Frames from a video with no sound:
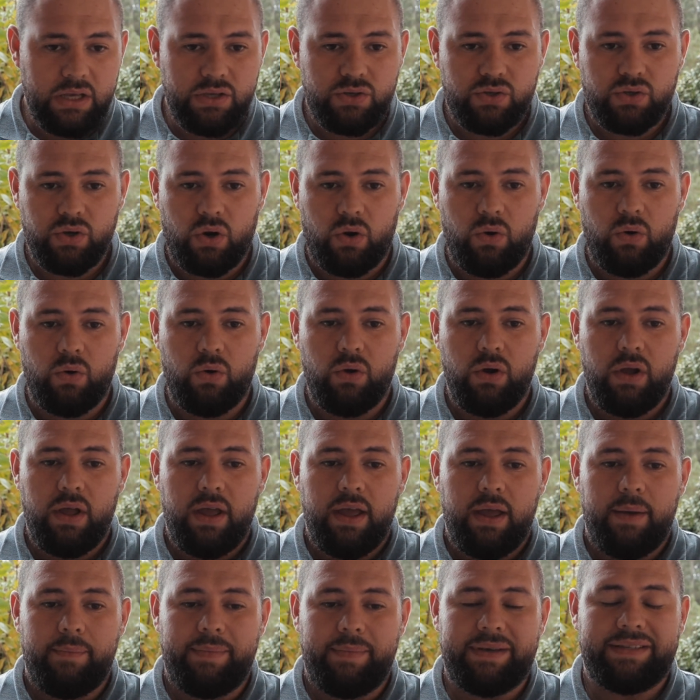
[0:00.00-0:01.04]
So
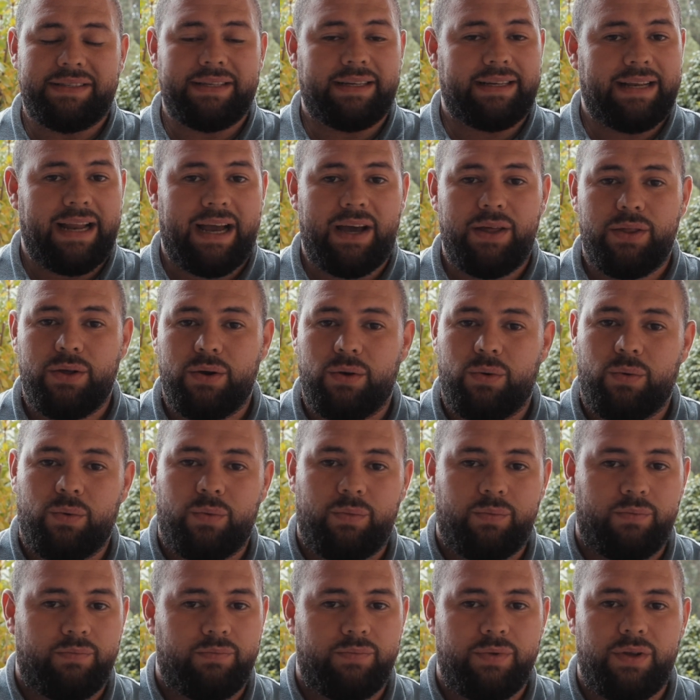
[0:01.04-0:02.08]
Mr. Claudio,
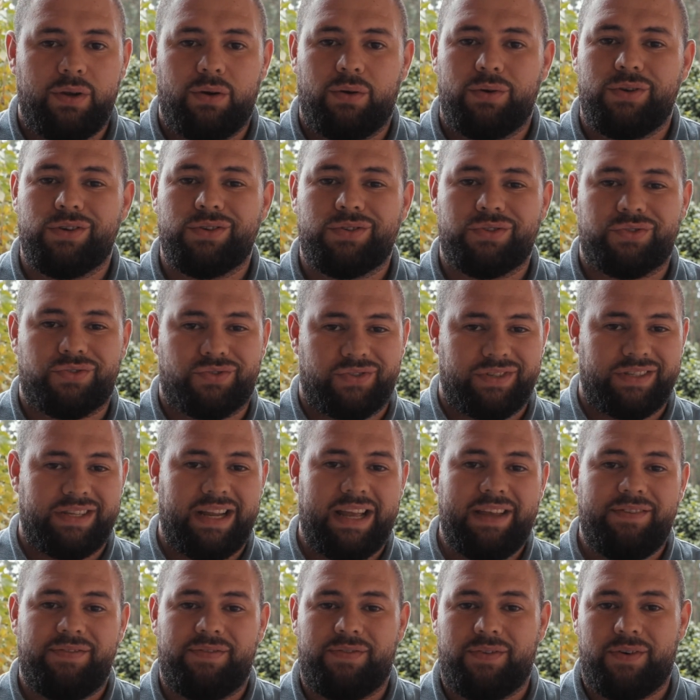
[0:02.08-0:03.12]
you know, used to
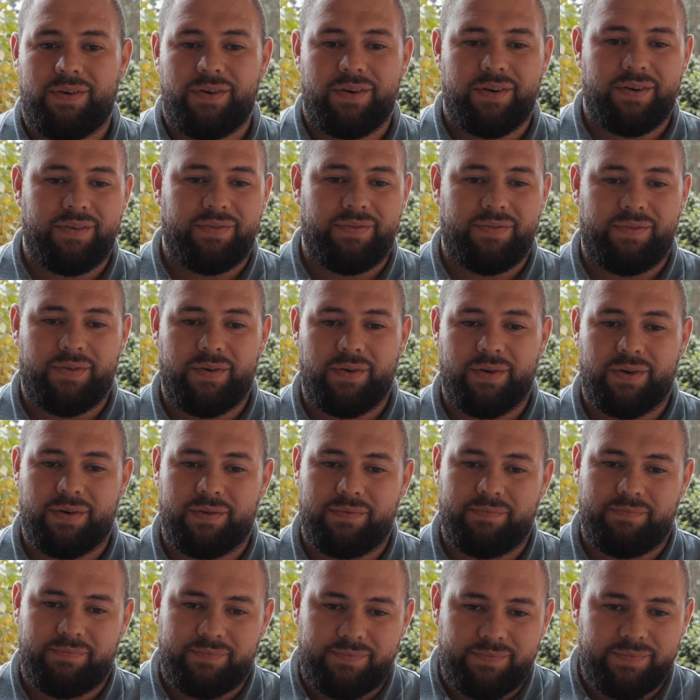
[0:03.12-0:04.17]
translate for
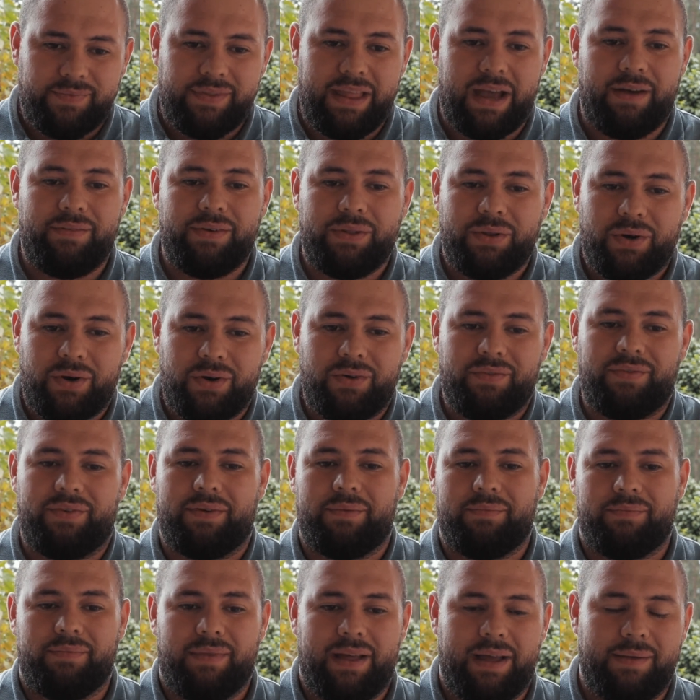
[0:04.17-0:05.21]
Davidoff
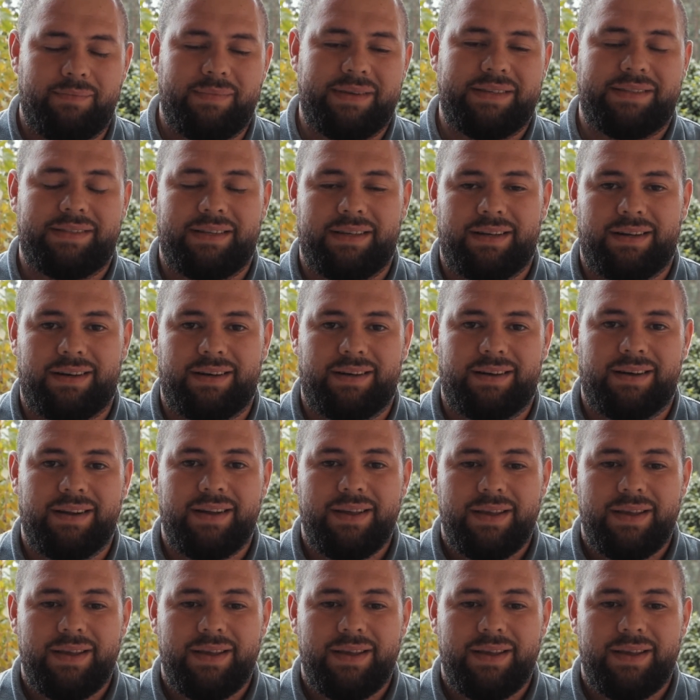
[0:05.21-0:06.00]
and Mr.